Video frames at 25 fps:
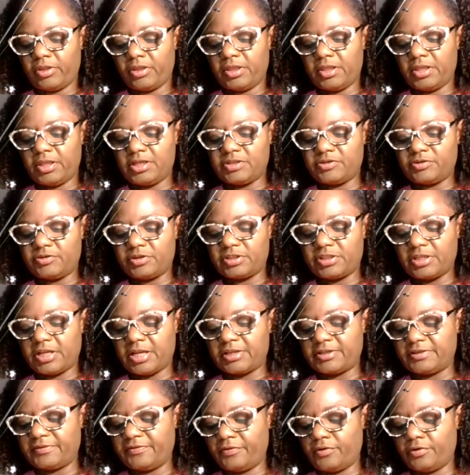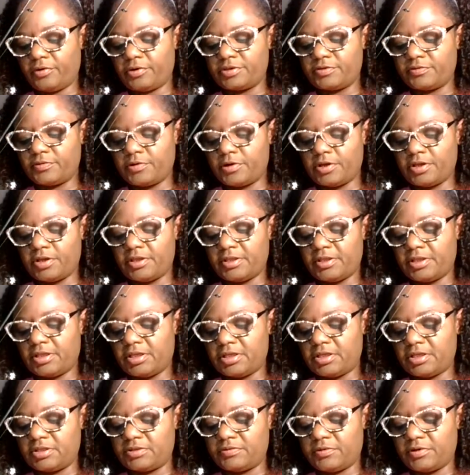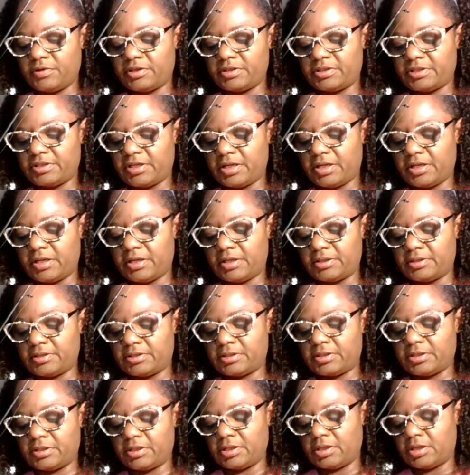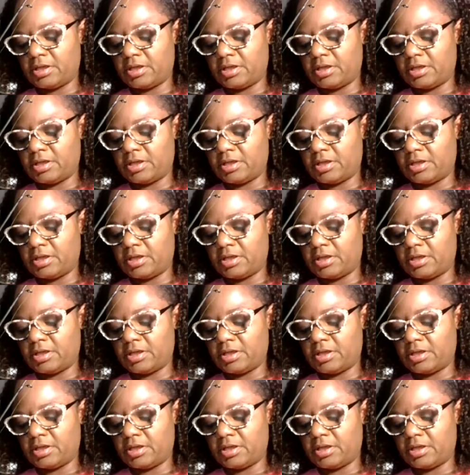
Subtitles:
These were a size 4 as well. And these were a size,